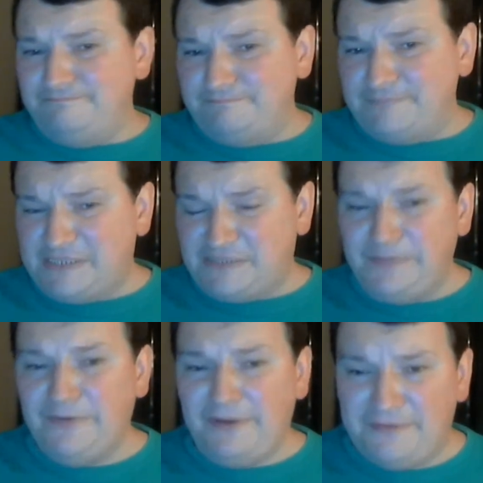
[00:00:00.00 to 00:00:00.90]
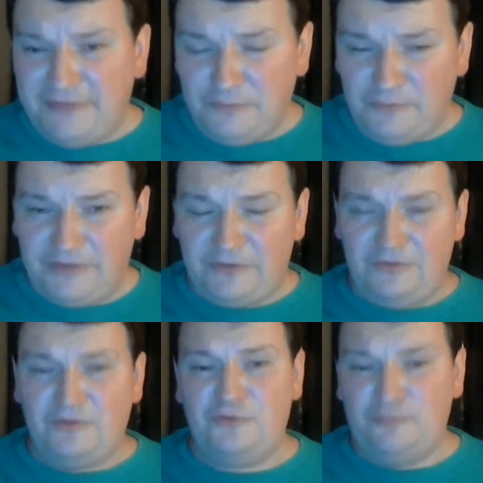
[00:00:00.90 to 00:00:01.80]
experiencing it with a
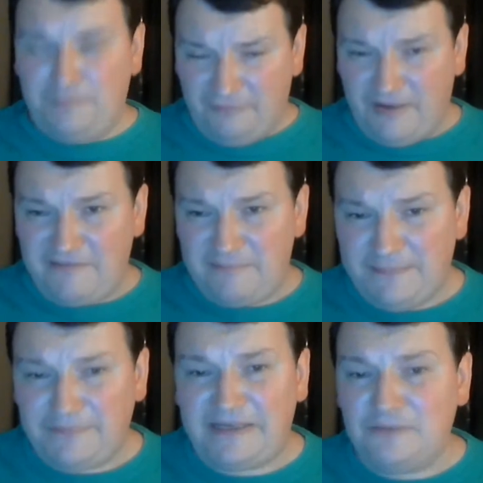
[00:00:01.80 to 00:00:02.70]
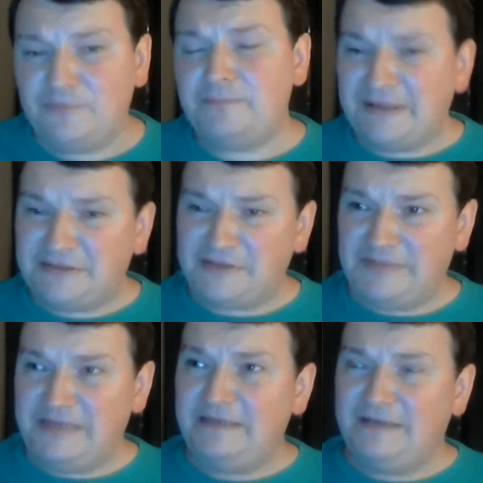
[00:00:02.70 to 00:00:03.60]
group of 5 people like it was meant to
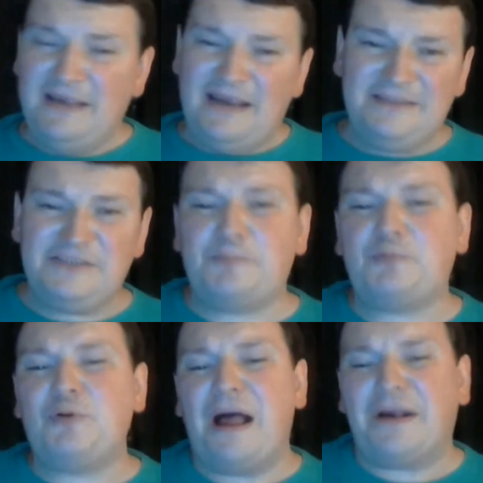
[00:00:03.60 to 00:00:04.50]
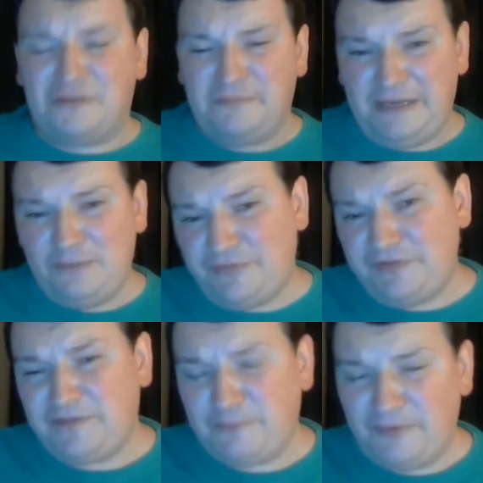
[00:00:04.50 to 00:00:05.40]
be, and at least approximating what the
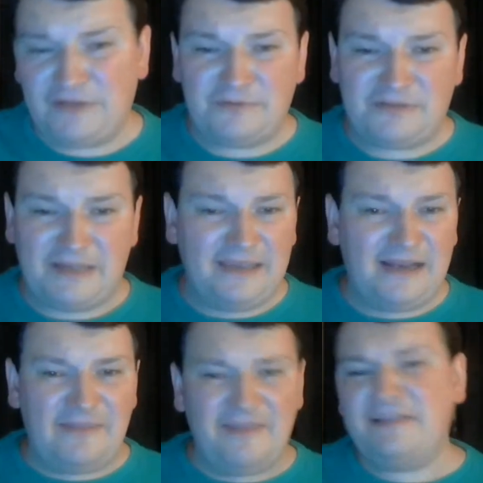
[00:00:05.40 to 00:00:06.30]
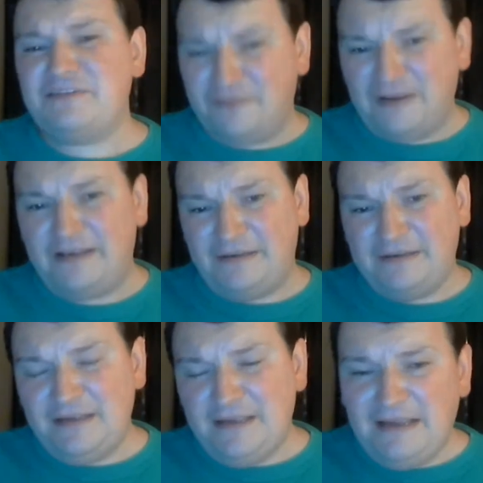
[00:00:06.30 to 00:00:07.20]
experience was like. And I think that's fun.
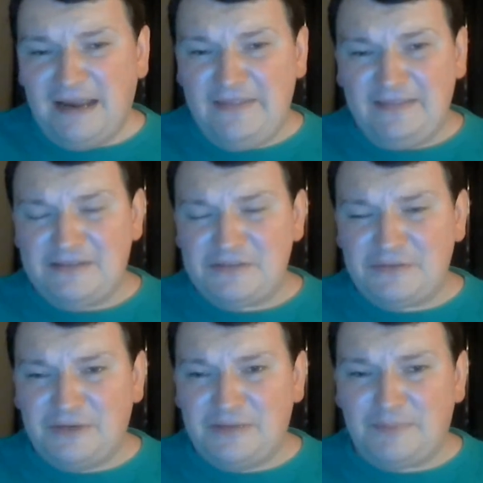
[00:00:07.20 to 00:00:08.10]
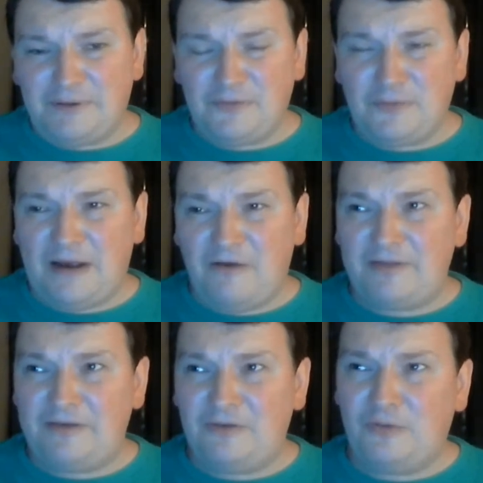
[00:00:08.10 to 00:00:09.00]
I think that's a great part of
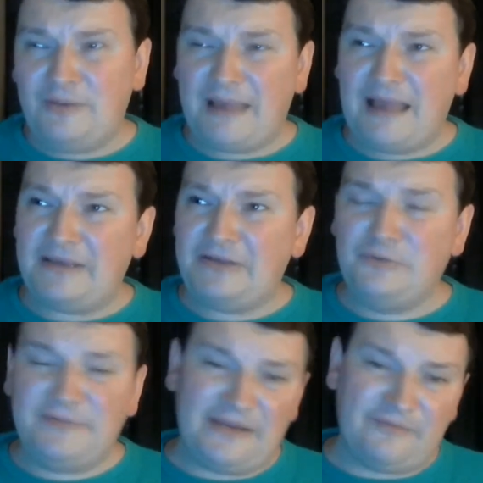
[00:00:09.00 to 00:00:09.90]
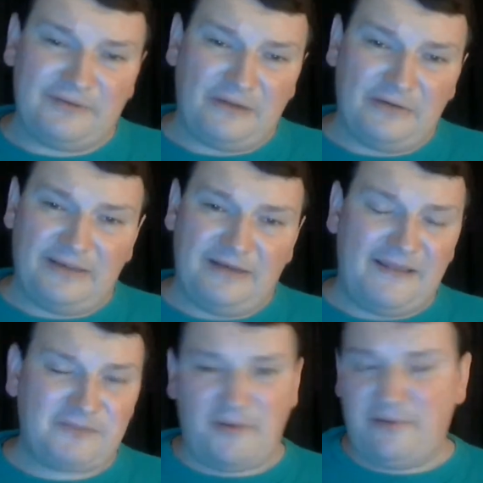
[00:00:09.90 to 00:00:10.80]
WoW, going back and doing that every now and again. And
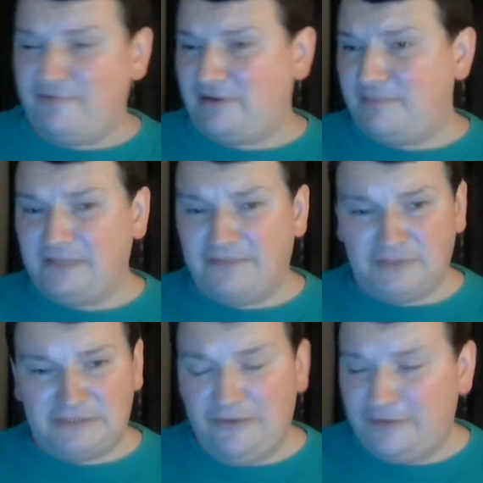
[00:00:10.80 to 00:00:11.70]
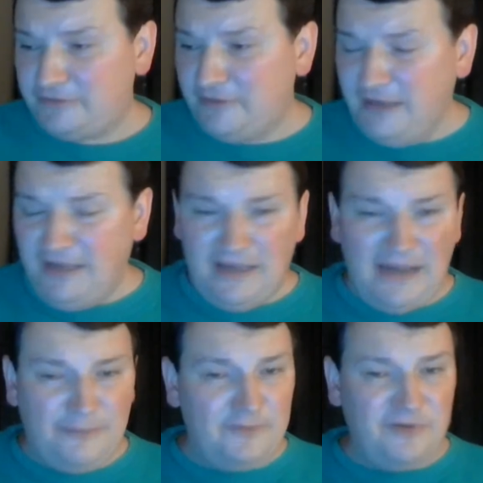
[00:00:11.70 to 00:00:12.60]
that's why every time I level a character,
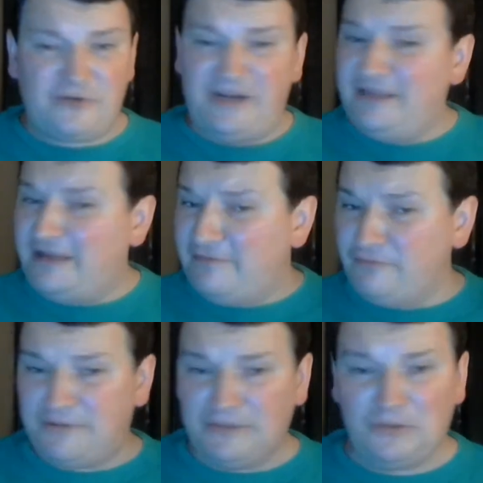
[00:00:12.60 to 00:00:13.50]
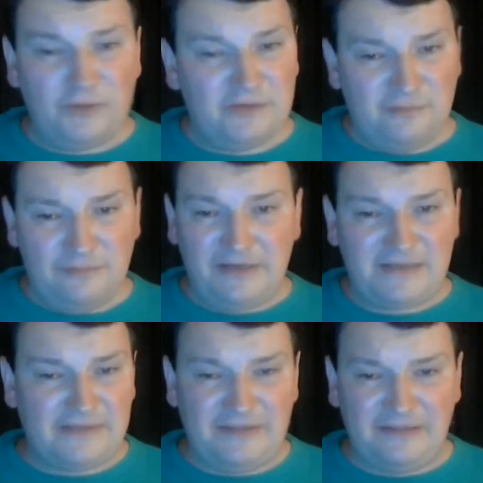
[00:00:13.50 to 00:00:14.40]
I pretty much try to hit every single one of them, because
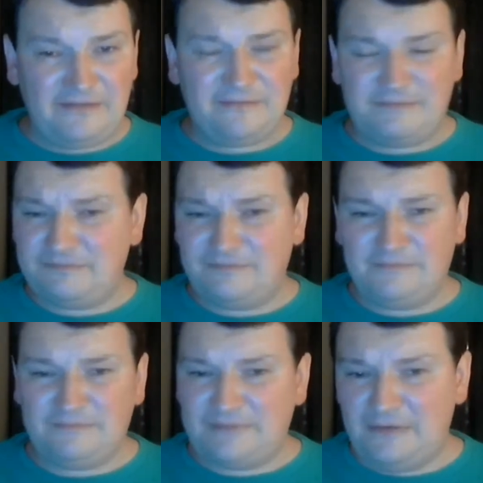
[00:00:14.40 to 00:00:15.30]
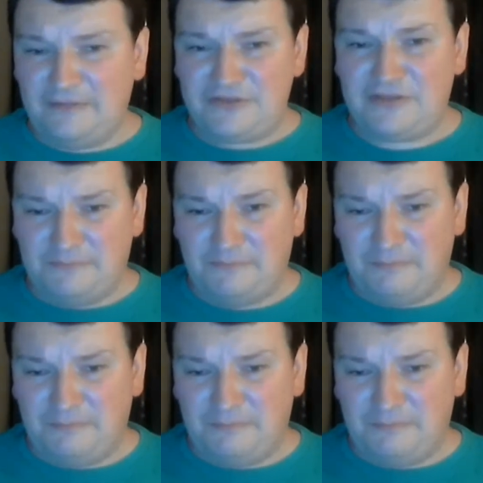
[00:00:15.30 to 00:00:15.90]
I think, I don't know, that's just